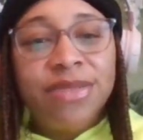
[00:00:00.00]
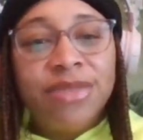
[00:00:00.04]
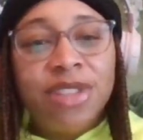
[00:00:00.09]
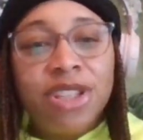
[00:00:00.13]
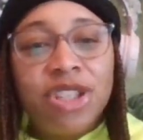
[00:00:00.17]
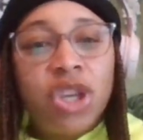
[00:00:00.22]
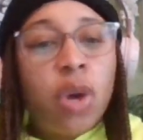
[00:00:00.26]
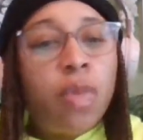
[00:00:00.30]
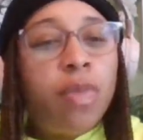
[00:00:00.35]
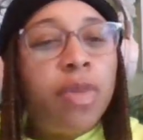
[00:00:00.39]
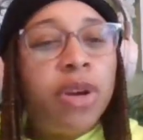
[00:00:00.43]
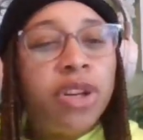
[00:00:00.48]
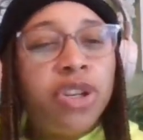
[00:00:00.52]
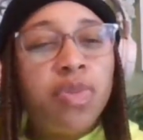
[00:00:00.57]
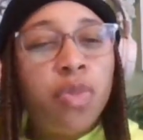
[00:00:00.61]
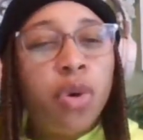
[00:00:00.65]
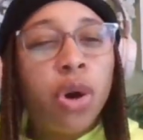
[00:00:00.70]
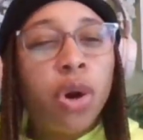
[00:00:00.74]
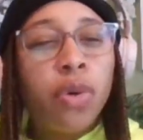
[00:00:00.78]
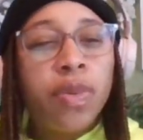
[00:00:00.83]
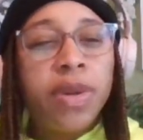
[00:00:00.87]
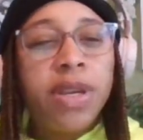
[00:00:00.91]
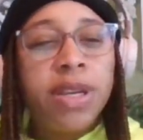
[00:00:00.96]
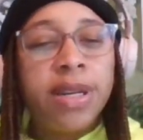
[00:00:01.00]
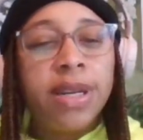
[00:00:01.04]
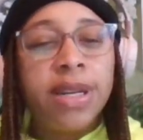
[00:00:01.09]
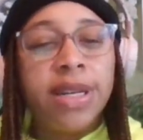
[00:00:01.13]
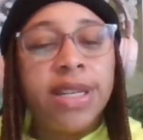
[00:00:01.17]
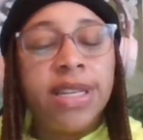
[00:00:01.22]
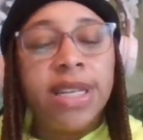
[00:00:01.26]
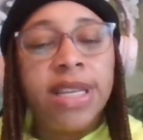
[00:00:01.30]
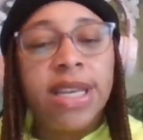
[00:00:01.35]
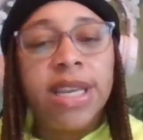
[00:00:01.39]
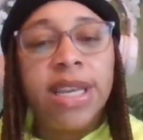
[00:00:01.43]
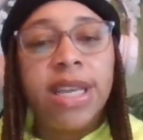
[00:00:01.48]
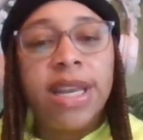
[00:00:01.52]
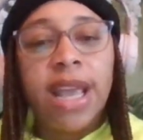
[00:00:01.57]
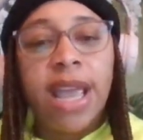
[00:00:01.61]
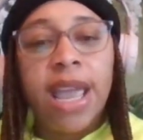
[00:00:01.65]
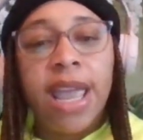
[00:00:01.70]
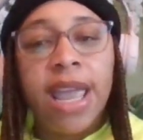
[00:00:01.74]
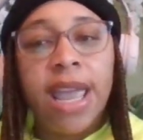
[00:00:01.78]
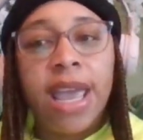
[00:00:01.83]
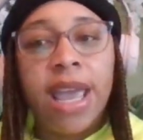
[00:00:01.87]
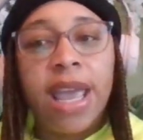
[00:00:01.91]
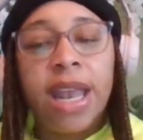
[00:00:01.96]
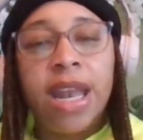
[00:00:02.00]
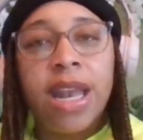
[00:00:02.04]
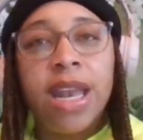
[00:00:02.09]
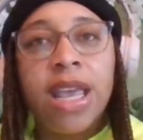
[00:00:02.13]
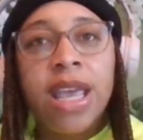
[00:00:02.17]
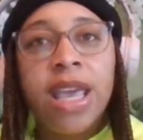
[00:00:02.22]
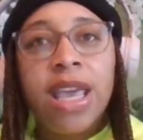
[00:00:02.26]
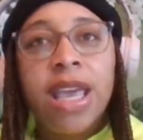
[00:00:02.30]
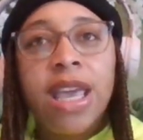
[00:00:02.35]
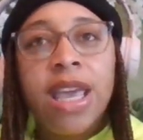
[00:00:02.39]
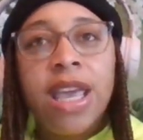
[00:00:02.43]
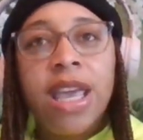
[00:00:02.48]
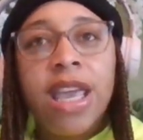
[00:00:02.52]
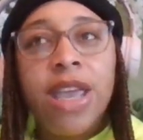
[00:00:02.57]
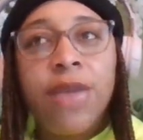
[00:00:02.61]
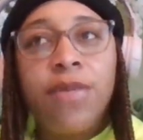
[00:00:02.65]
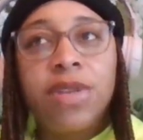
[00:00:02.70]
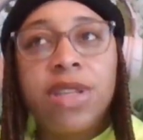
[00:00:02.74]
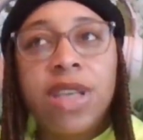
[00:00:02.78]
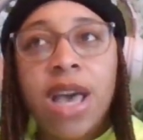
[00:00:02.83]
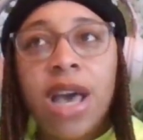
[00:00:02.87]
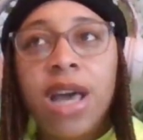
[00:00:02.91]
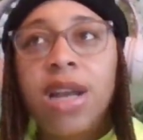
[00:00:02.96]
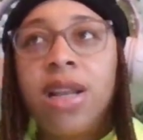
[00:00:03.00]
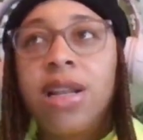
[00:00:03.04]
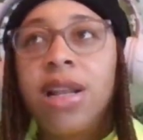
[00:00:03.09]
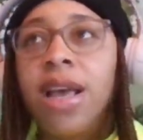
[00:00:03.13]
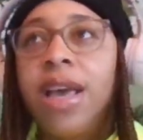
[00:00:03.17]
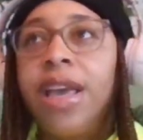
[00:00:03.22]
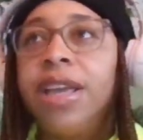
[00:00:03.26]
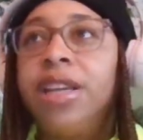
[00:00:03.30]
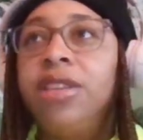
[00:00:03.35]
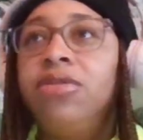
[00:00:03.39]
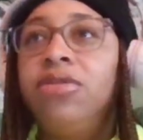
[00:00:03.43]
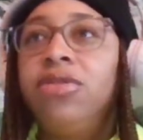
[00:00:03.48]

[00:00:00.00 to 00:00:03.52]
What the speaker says: So much more we could have did, and it was kind of like,